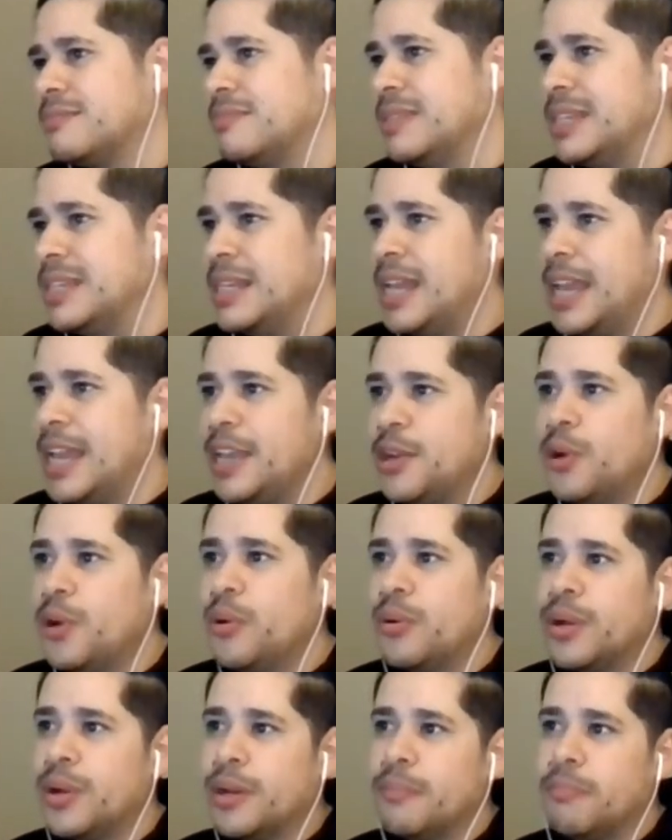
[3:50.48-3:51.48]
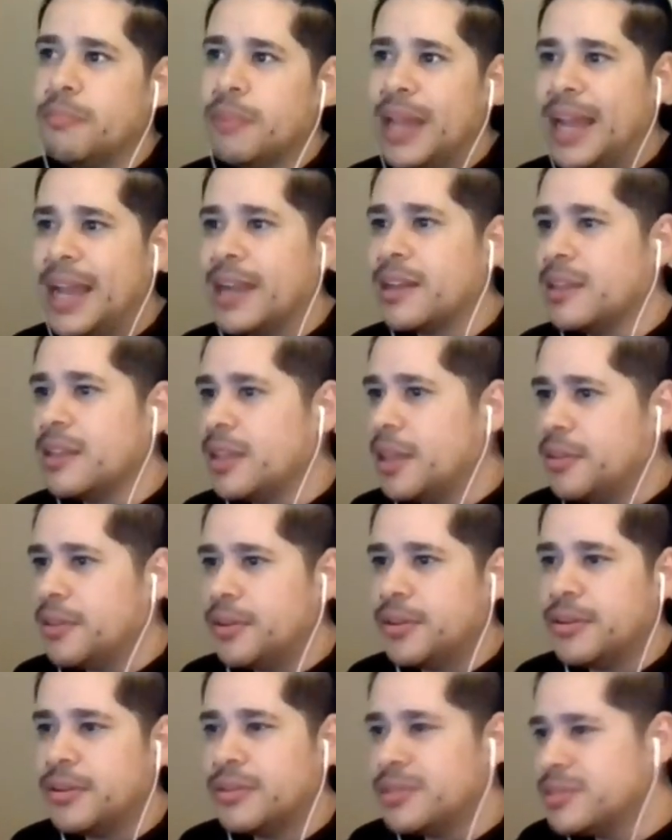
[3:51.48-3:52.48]
NATO and a black
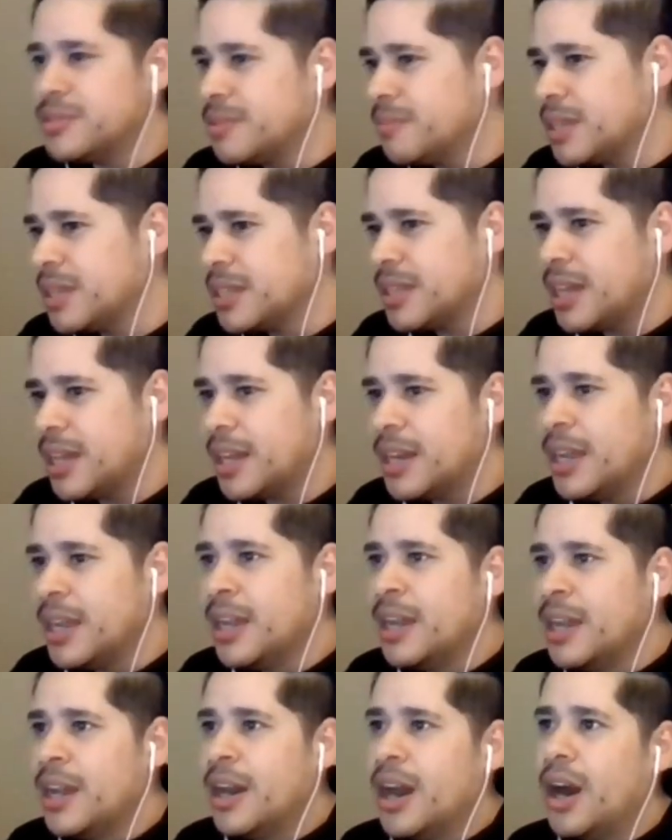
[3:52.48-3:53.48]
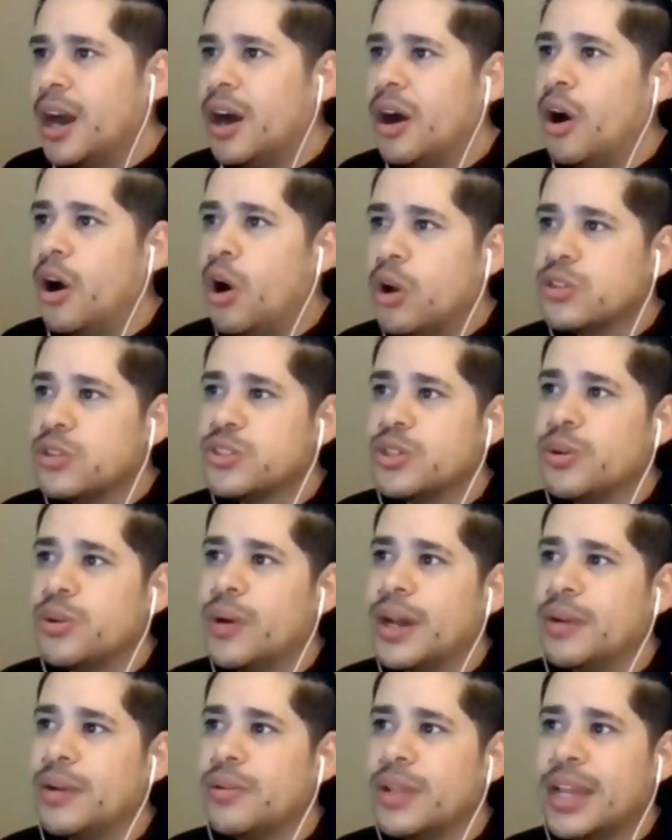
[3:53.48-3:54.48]
leather or something like that.
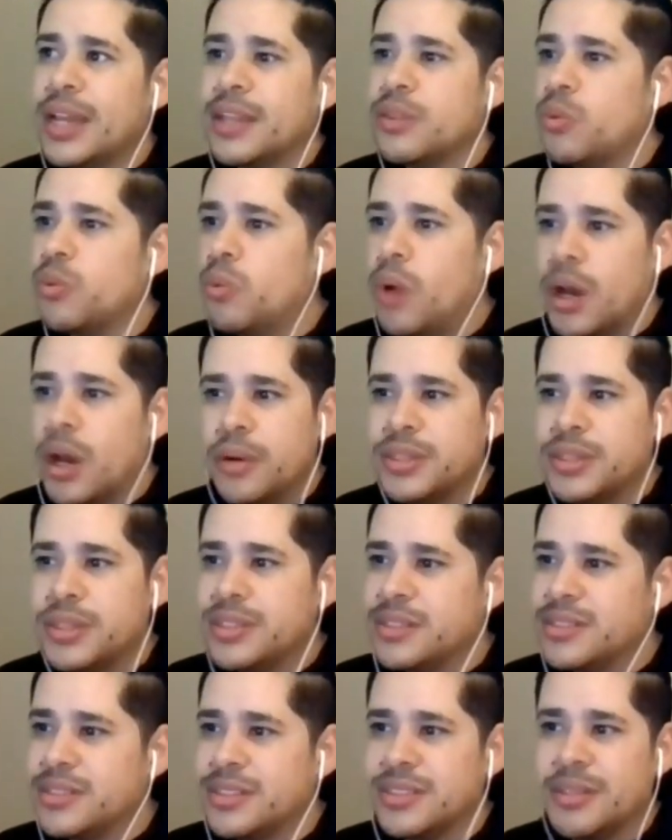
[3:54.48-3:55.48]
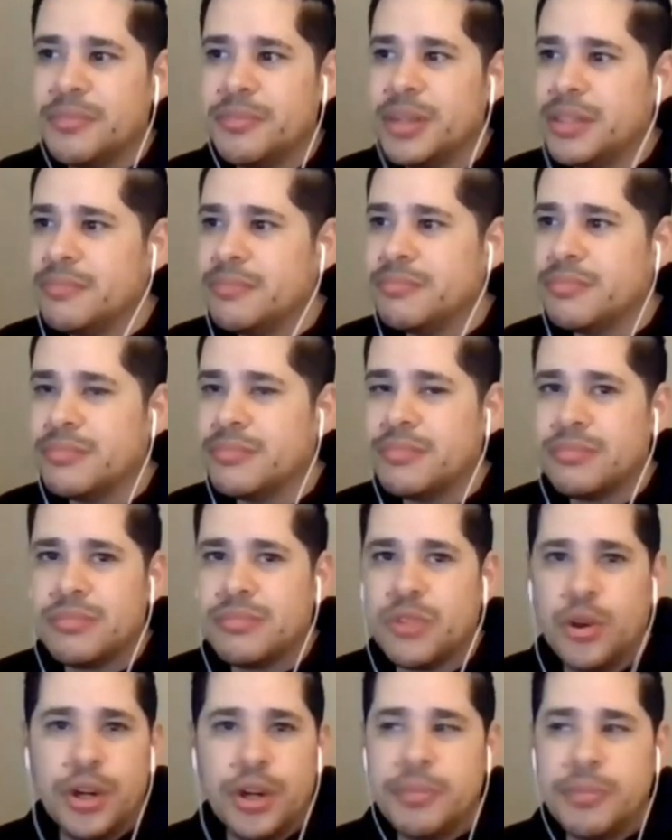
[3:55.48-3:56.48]
Also, I don't like the water resistance. I mean,
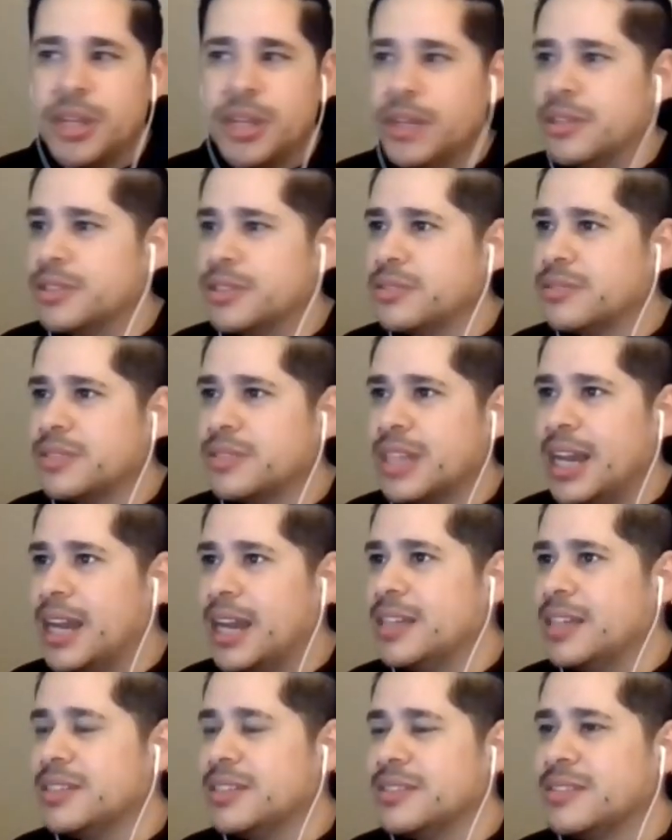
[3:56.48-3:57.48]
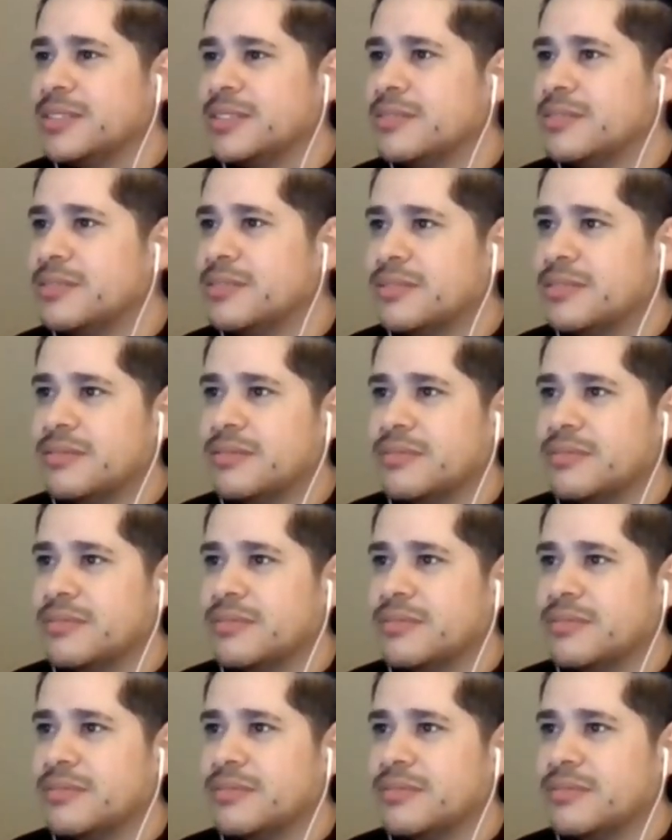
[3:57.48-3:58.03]
30 meters, guys,